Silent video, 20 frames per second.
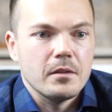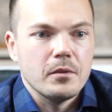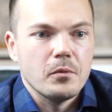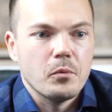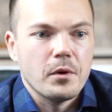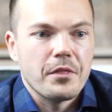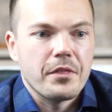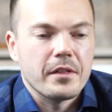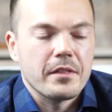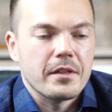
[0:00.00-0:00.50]
The
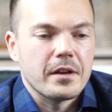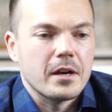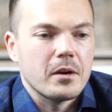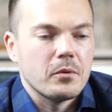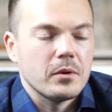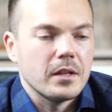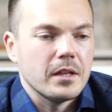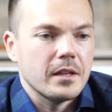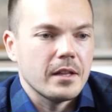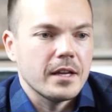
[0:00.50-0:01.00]
one thing that I
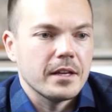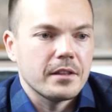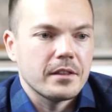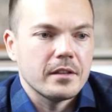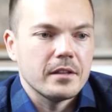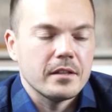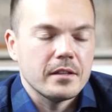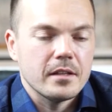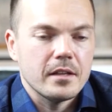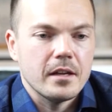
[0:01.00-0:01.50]
really like
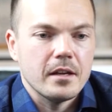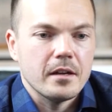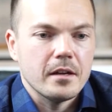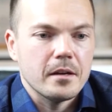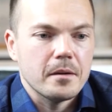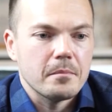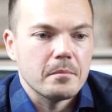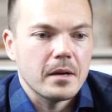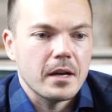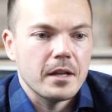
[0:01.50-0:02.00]
that
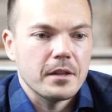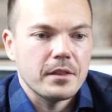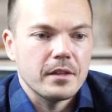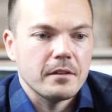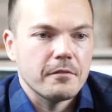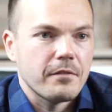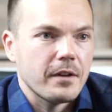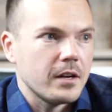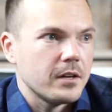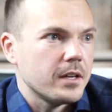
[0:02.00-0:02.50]
I
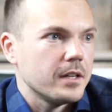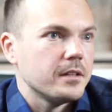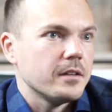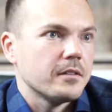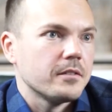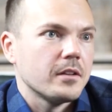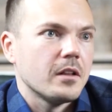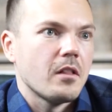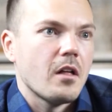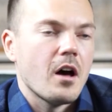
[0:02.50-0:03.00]
think Verde
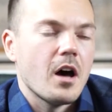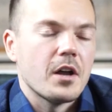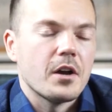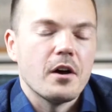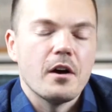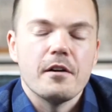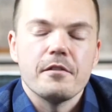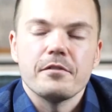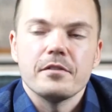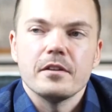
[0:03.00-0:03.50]
does a lot
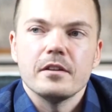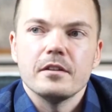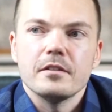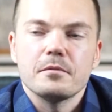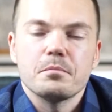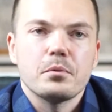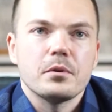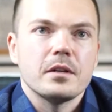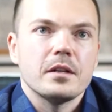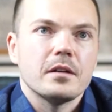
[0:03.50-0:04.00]
of
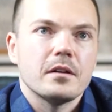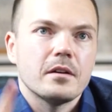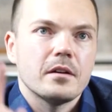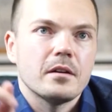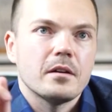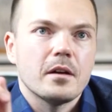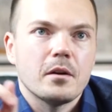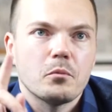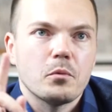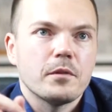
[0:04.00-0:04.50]
is putting
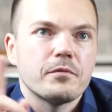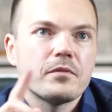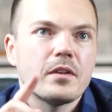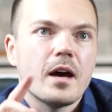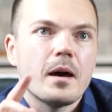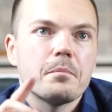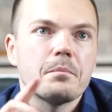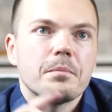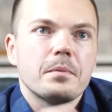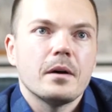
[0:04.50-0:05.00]
a
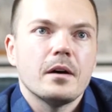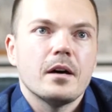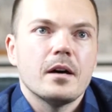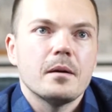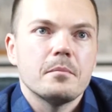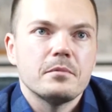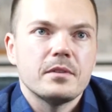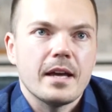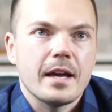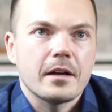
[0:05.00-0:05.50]

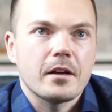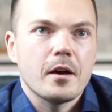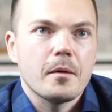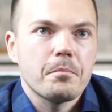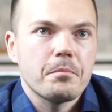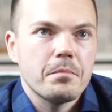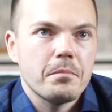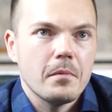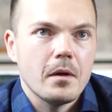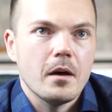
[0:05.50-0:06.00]
rooftop deck
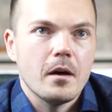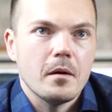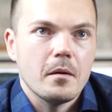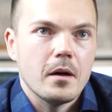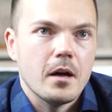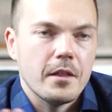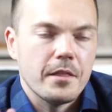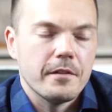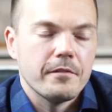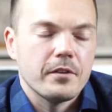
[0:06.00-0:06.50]
up
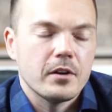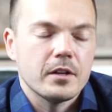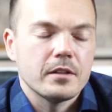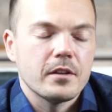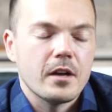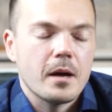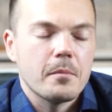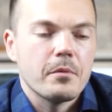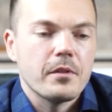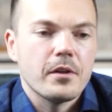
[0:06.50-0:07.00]
on the very
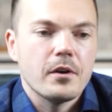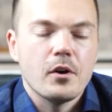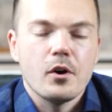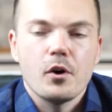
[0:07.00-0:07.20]
top of the